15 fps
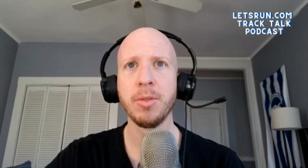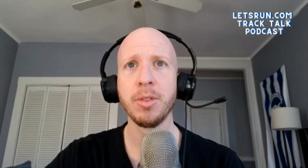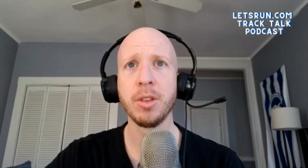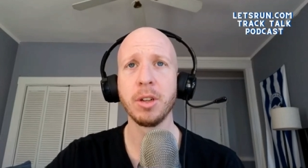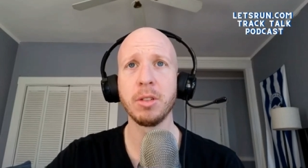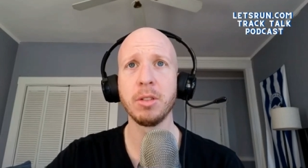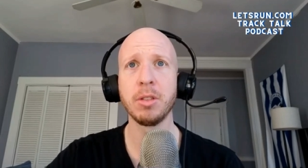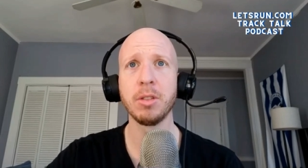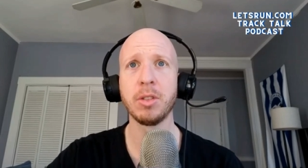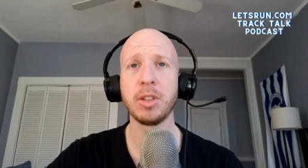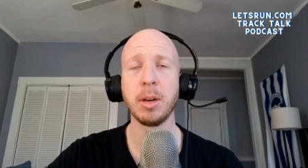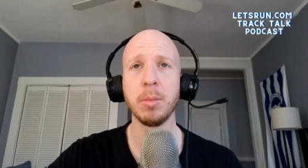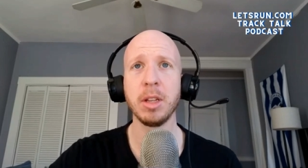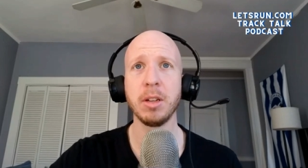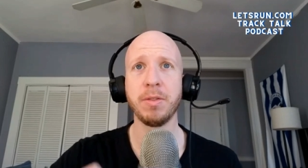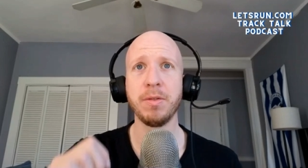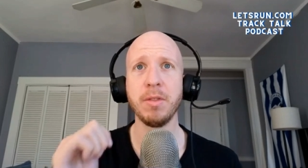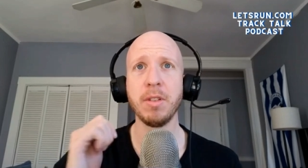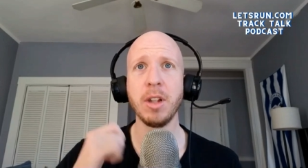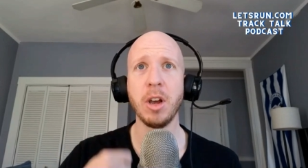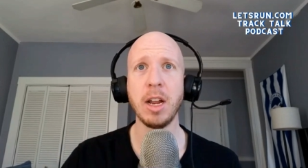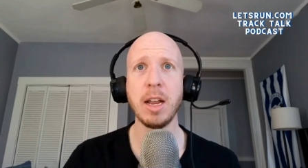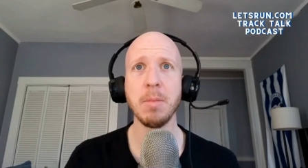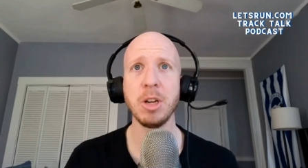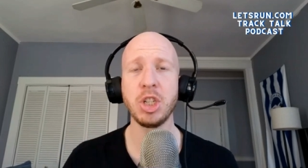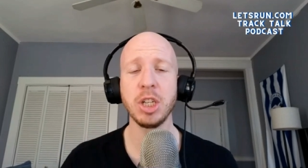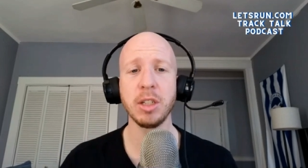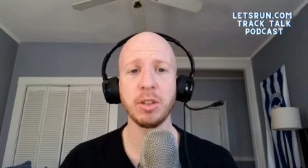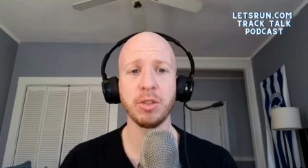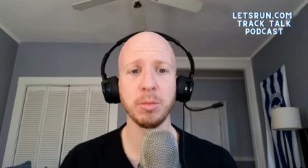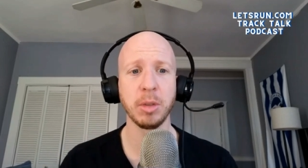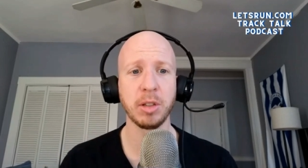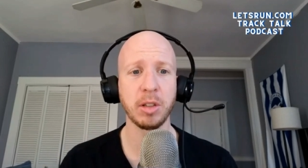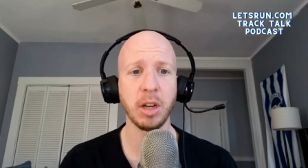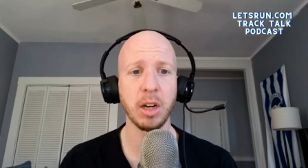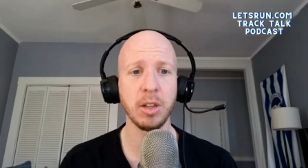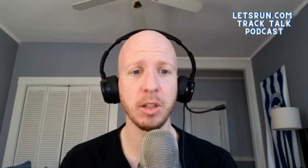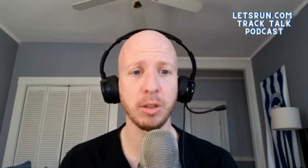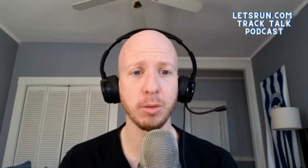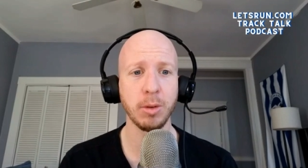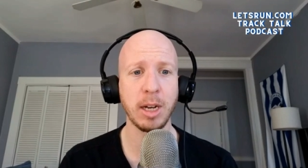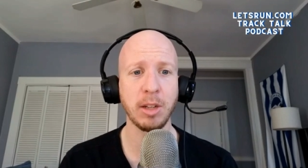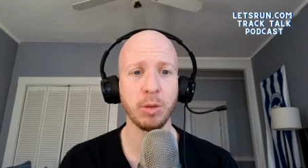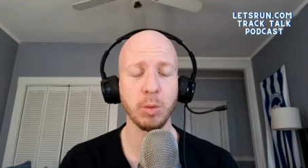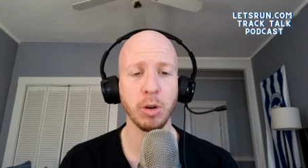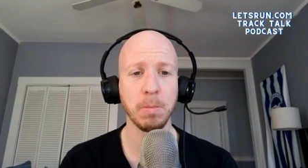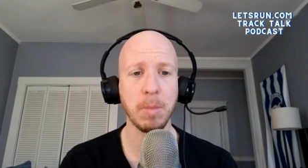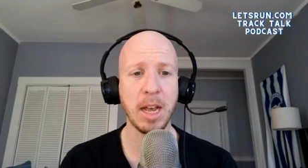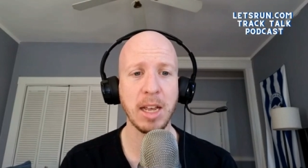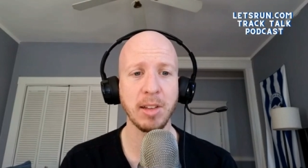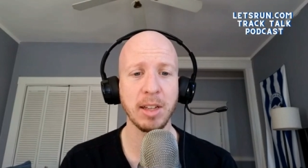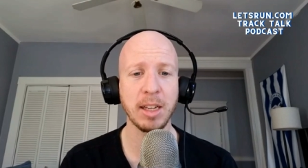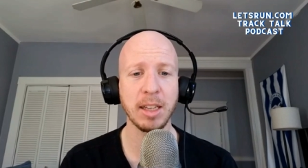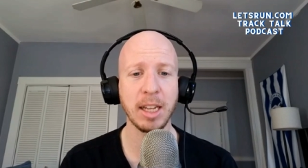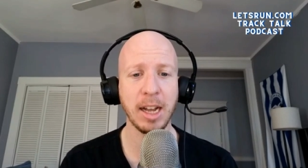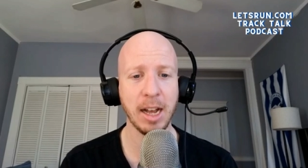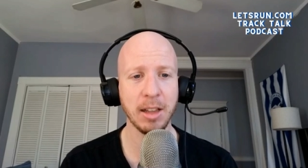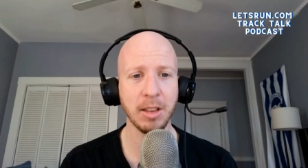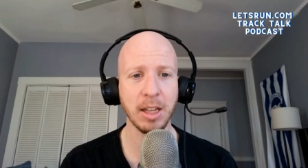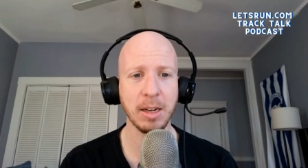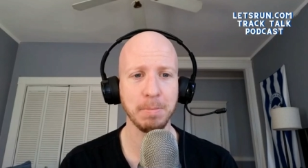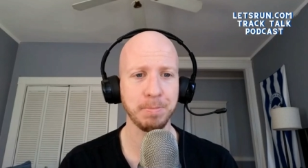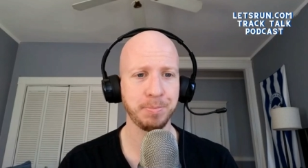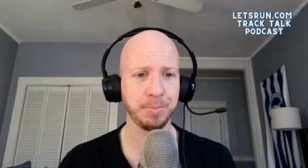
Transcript: The some of the images from the start of this race were amazing. They had like